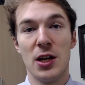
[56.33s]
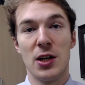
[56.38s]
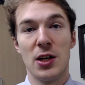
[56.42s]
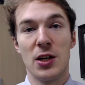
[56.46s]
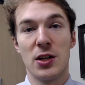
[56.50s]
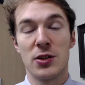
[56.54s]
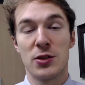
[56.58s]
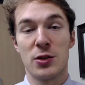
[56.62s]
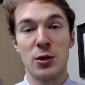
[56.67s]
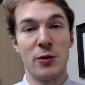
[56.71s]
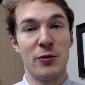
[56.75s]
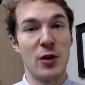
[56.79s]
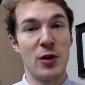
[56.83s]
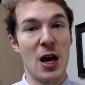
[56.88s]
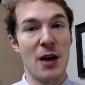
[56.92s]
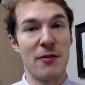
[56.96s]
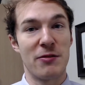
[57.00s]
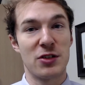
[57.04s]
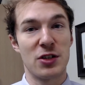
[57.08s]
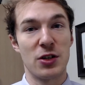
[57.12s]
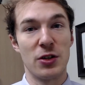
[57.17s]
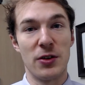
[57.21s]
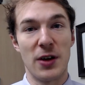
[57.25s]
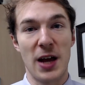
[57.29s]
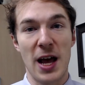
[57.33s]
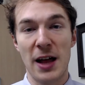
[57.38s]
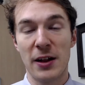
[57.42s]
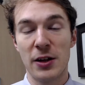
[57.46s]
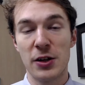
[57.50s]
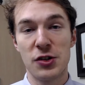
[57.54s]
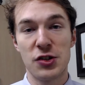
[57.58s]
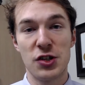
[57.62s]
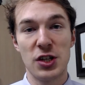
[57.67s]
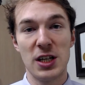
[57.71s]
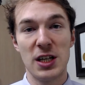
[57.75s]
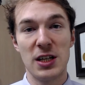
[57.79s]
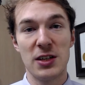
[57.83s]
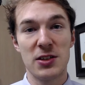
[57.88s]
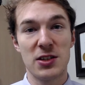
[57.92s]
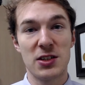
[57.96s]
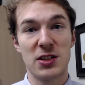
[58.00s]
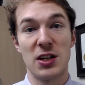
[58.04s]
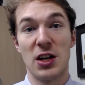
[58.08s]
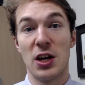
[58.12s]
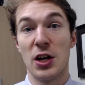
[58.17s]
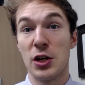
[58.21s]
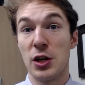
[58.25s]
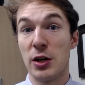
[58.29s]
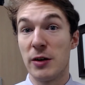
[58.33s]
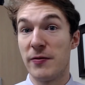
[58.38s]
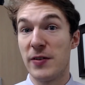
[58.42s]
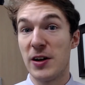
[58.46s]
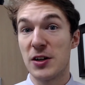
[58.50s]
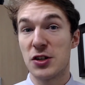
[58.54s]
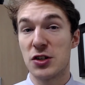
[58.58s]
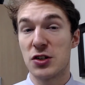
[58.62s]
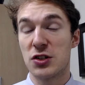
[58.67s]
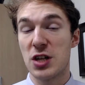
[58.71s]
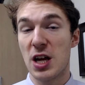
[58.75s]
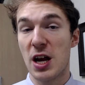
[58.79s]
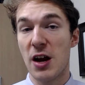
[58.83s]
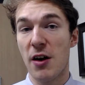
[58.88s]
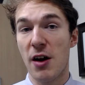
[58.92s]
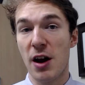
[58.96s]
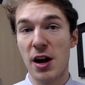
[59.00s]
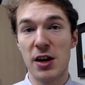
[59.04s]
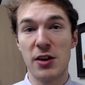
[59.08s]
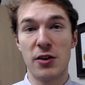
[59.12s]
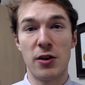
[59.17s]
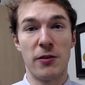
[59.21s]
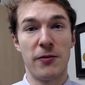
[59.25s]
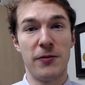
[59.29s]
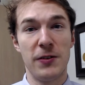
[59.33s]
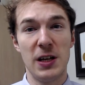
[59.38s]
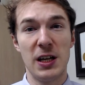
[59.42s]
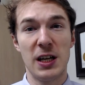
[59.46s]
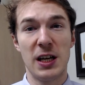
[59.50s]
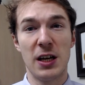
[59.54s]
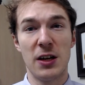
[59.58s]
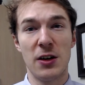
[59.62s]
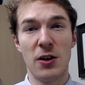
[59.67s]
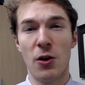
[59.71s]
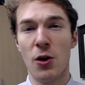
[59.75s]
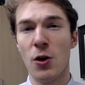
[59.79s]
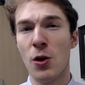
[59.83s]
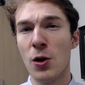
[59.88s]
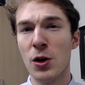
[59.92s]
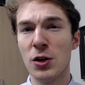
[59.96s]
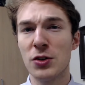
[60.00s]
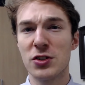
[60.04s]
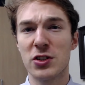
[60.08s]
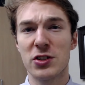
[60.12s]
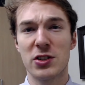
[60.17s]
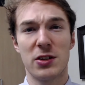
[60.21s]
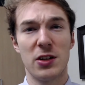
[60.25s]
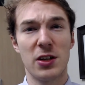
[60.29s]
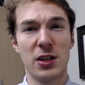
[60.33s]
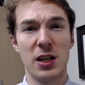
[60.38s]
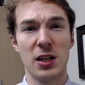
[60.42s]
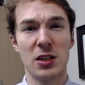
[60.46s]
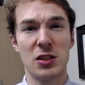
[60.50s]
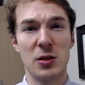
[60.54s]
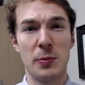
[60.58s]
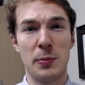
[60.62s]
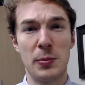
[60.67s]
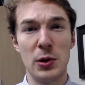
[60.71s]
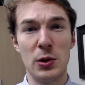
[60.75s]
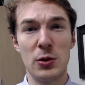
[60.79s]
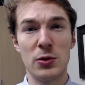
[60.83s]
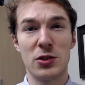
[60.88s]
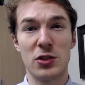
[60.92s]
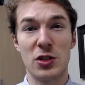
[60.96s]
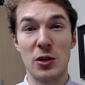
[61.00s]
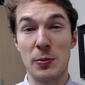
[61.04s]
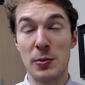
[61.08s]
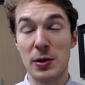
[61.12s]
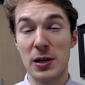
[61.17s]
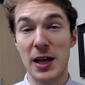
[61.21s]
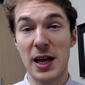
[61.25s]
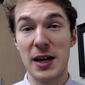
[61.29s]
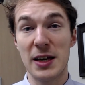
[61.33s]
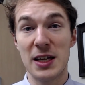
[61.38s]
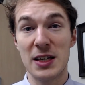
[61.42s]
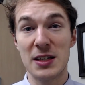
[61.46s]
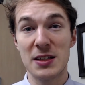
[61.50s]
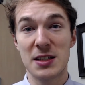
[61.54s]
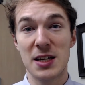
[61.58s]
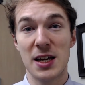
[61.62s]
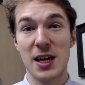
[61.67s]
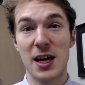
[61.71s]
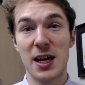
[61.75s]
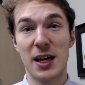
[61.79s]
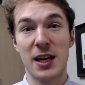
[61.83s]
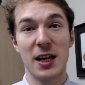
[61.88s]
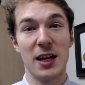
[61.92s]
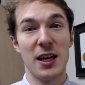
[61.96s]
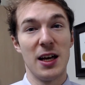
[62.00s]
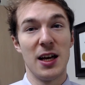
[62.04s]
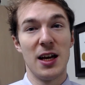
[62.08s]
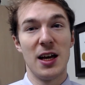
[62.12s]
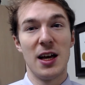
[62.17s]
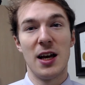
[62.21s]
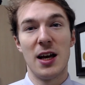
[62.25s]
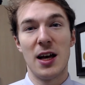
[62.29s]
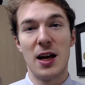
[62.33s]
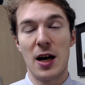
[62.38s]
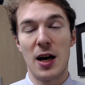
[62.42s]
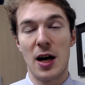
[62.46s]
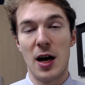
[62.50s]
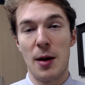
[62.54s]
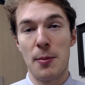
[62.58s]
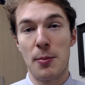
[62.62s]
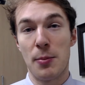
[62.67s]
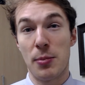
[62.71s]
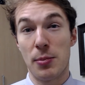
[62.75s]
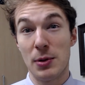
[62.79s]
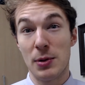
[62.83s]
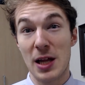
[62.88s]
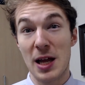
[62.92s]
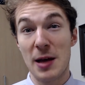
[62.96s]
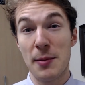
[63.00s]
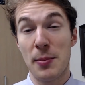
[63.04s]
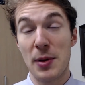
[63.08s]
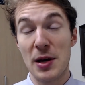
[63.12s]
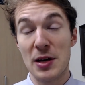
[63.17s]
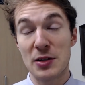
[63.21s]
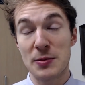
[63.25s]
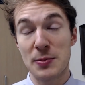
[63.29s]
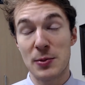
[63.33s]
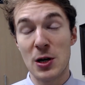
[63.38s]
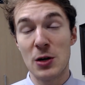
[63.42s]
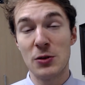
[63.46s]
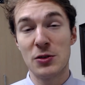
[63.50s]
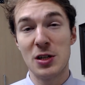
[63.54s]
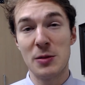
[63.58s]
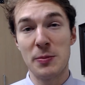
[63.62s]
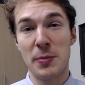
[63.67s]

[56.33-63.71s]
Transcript: So if you have certain allergies, you're vegetarian or vegan, or just looking to boost your plant intake, a plant-based protein